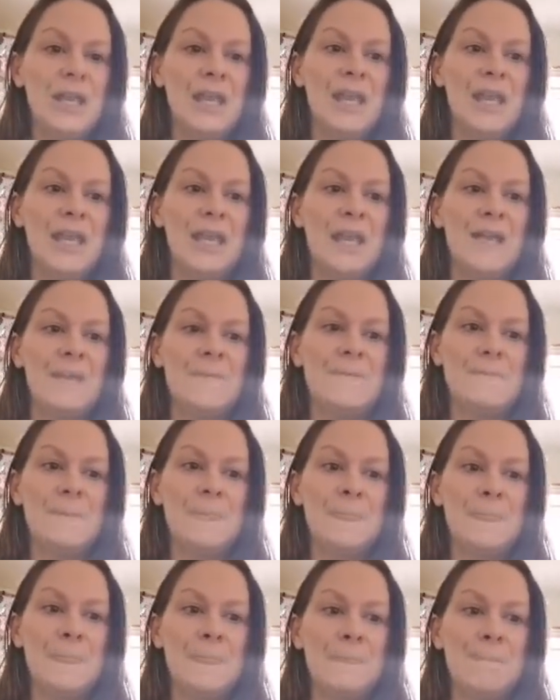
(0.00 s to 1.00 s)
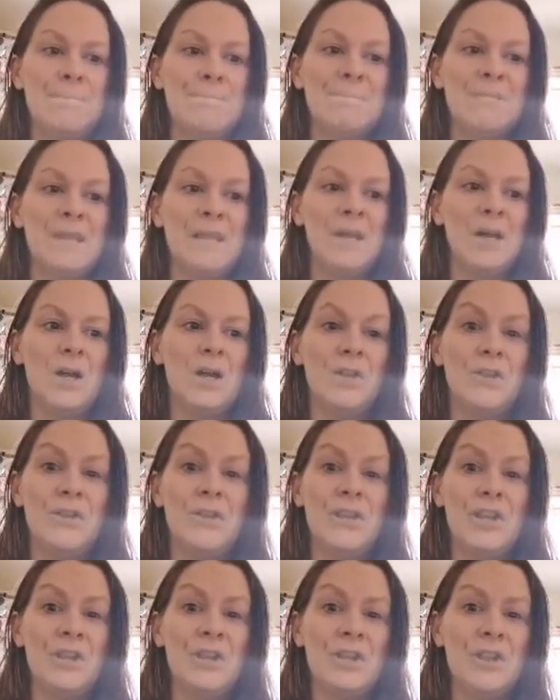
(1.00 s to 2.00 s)
The
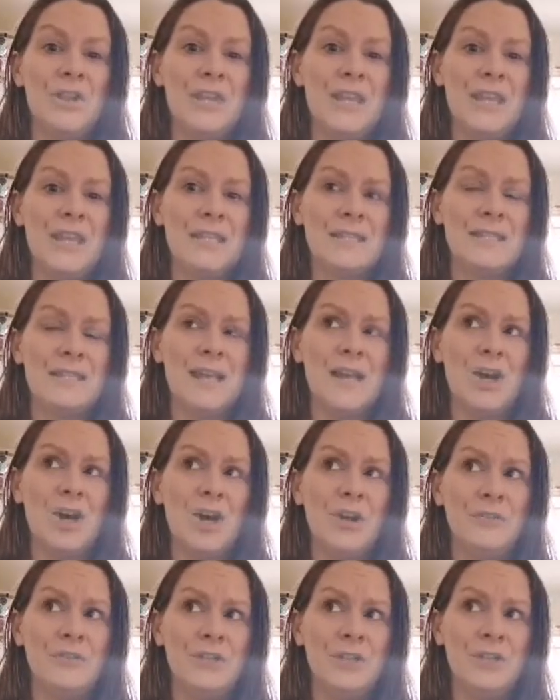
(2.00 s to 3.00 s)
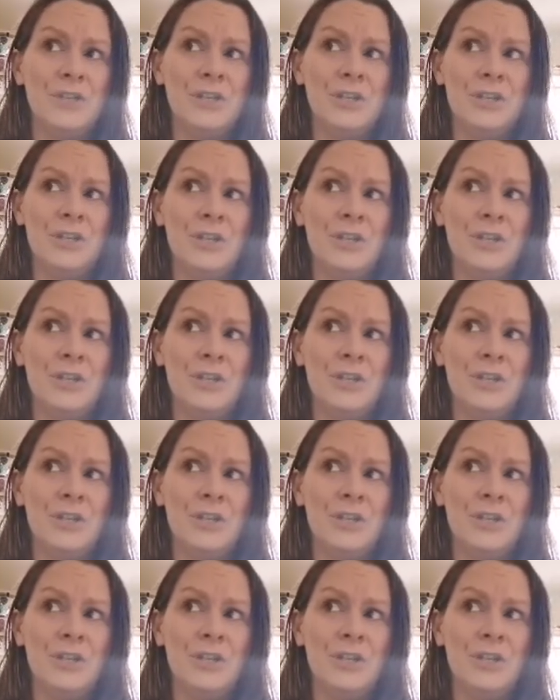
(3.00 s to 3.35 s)
other thing is that often